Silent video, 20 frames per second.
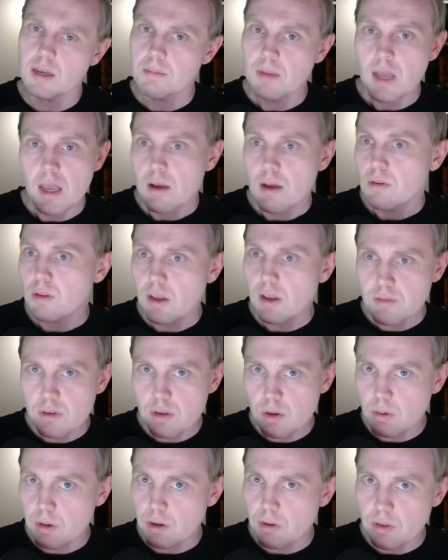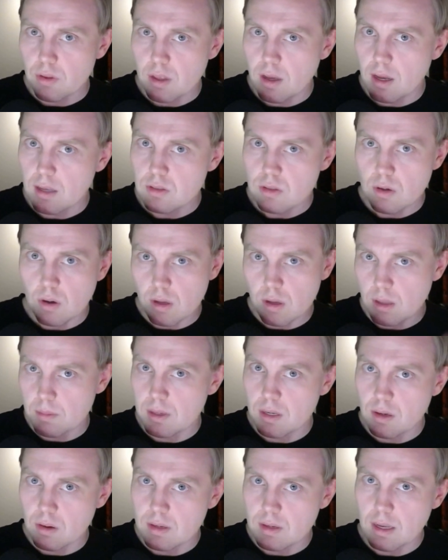Love to know what your thoughts are. Let me know
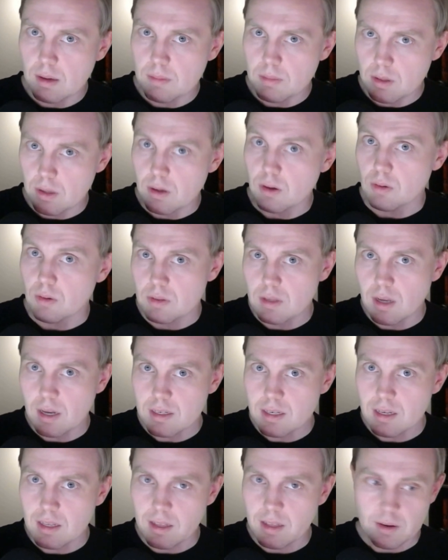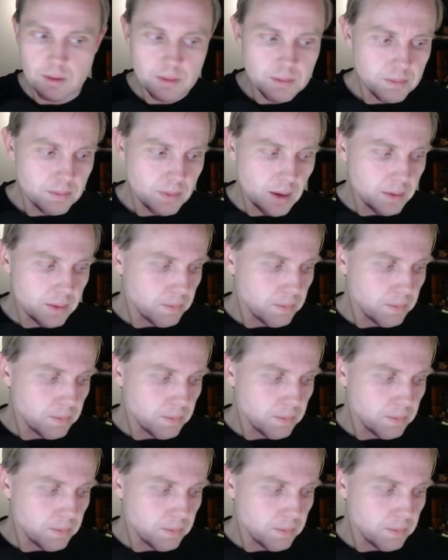down below. Talk to you later. Bye.